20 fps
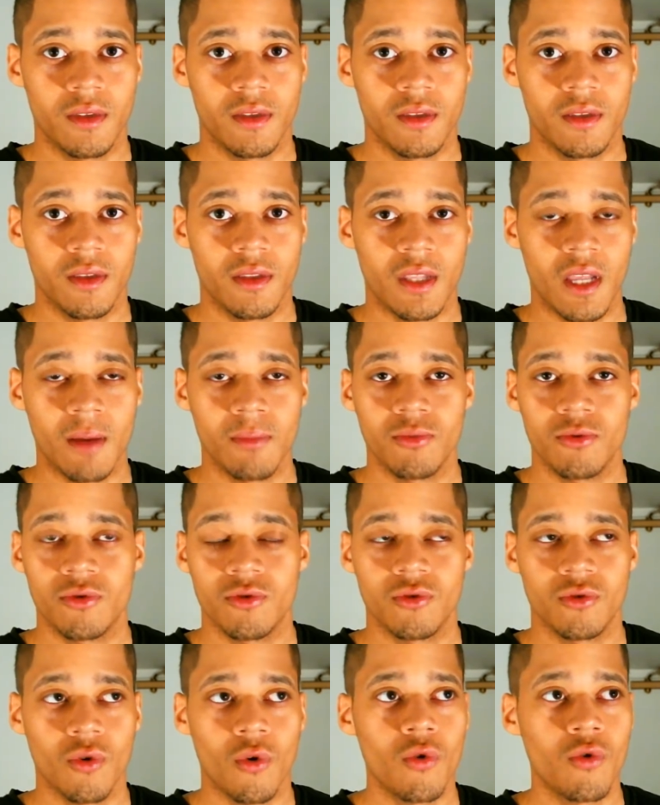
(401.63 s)
And I'm
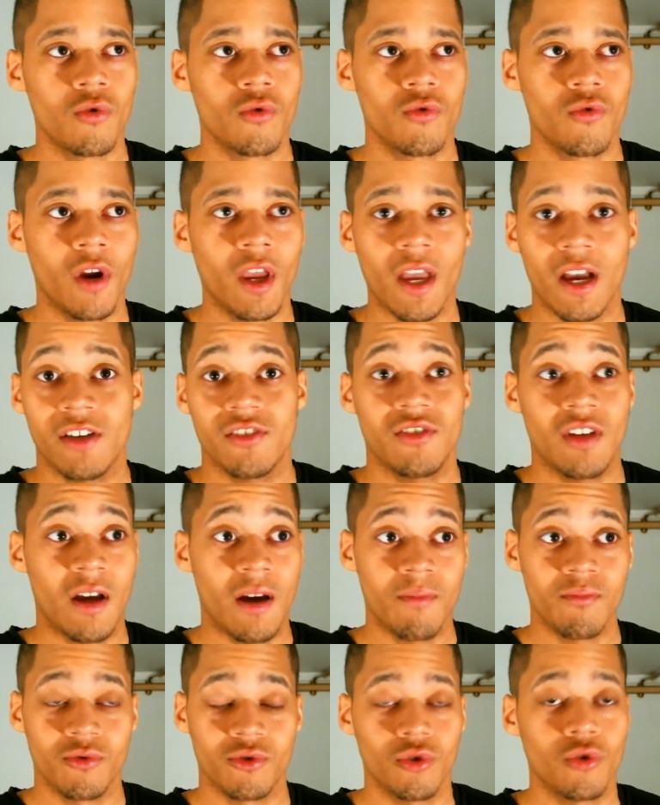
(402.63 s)
so great.
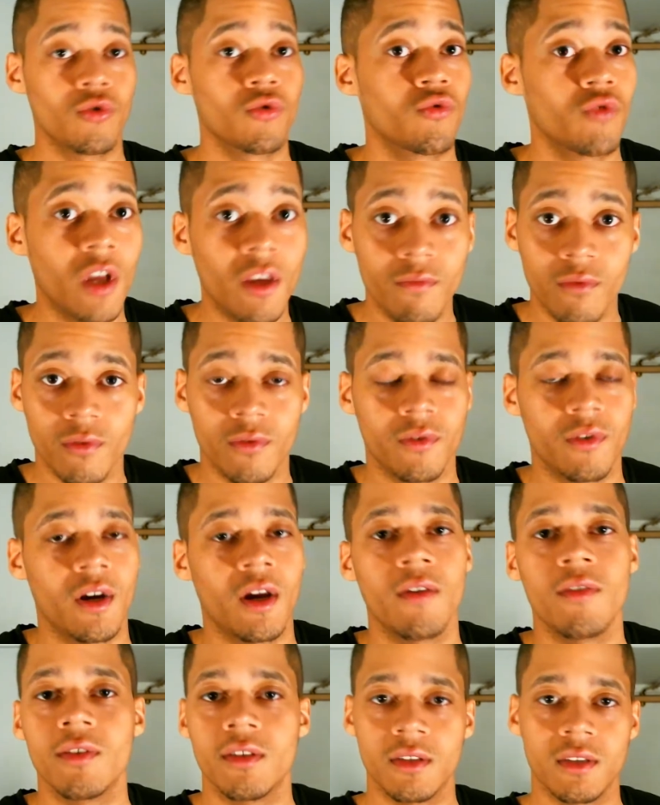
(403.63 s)
I'm so grateful for
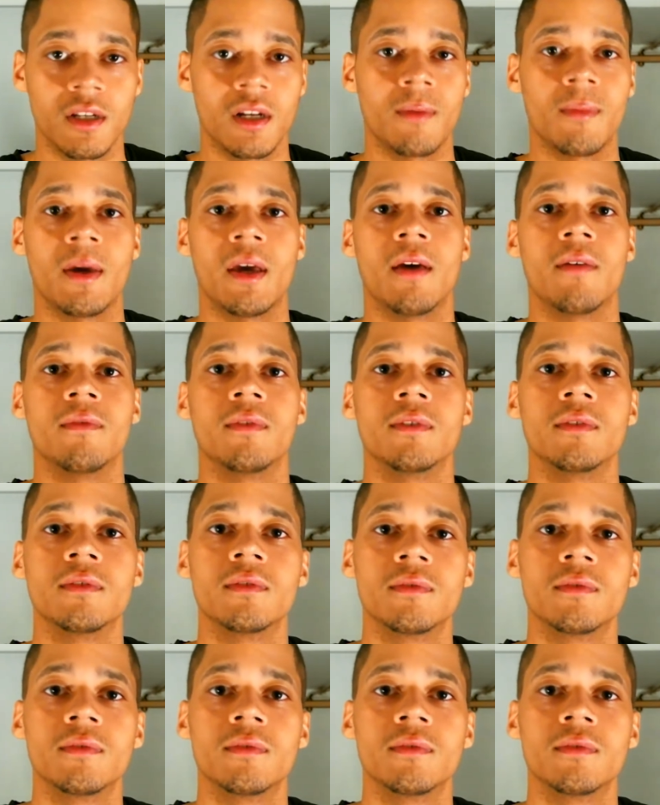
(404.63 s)
everything that I'm having.